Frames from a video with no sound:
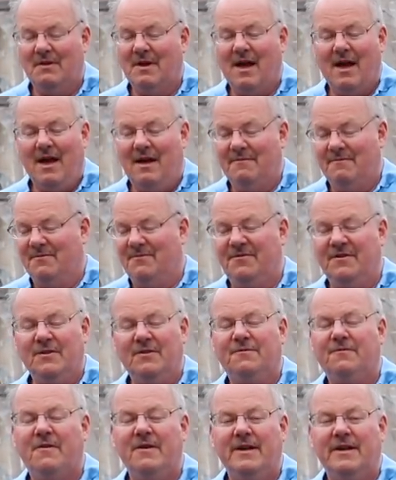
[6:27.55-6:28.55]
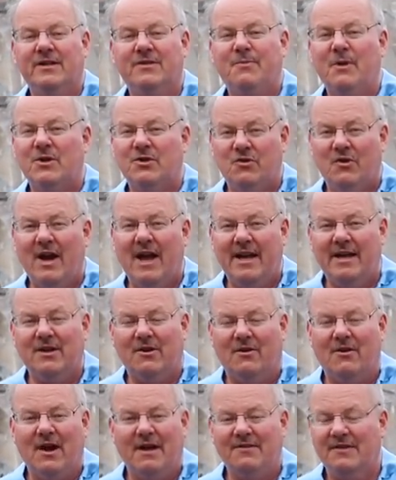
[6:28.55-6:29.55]
uh, feel free to express your
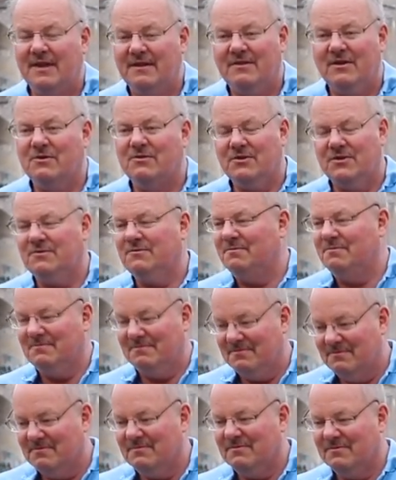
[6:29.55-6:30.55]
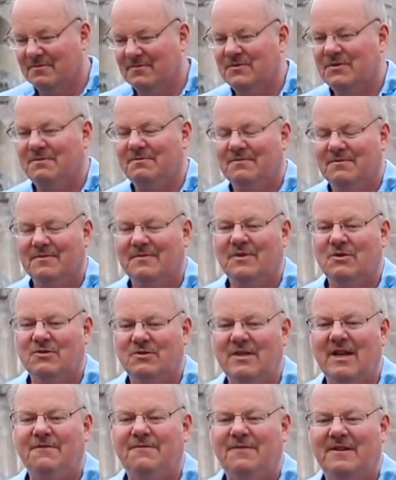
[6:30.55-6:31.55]
anger. I think there's,
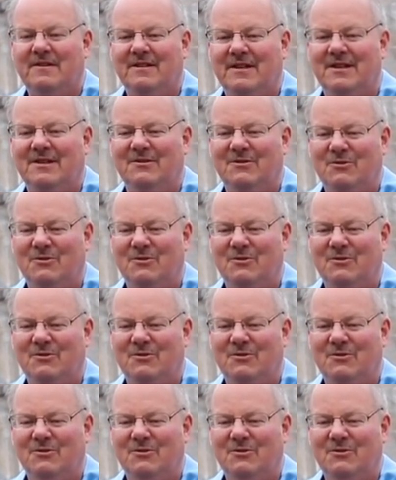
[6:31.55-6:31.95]
there's definitely